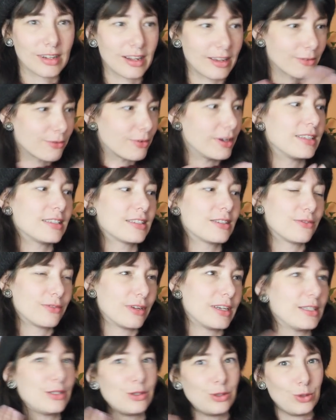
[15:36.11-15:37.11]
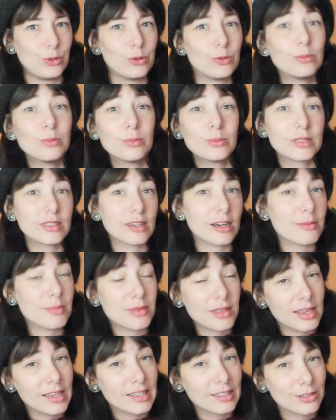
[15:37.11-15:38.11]
like, face-to-face Zoom type
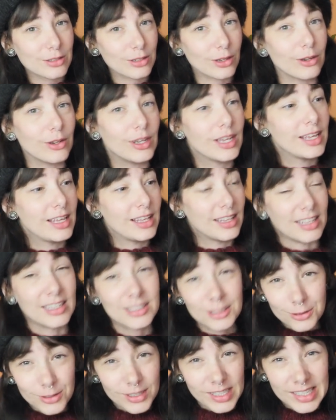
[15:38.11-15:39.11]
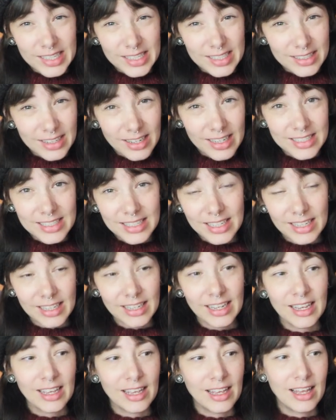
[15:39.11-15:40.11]
things, so that's really exciting.